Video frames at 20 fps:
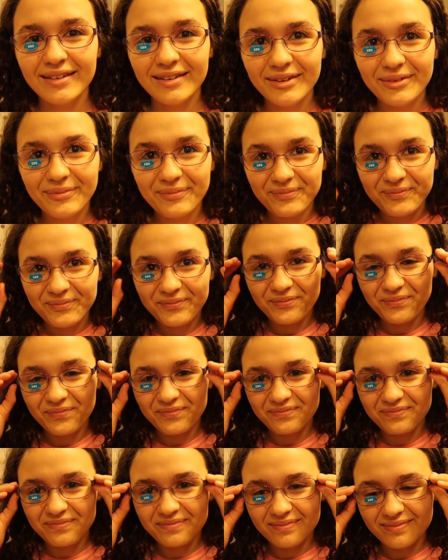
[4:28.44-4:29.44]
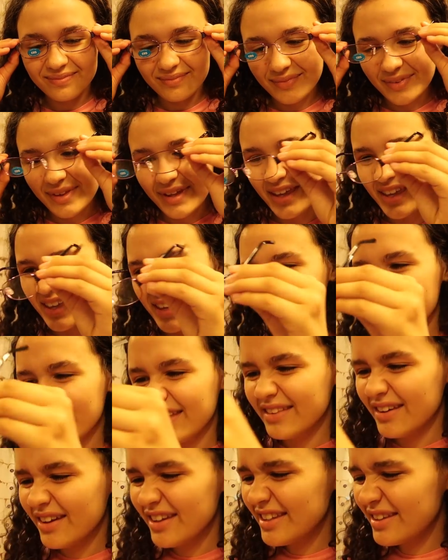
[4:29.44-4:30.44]
They look all right. They look all
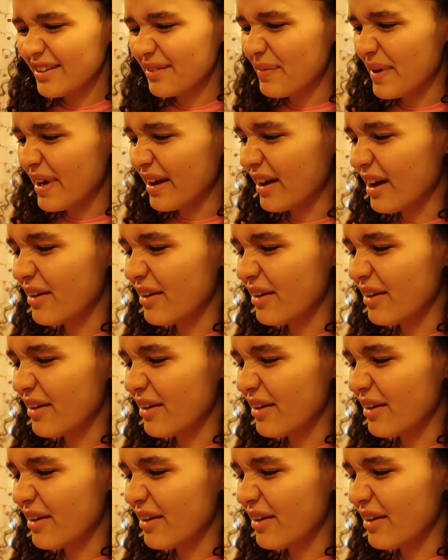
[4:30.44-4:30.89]
right.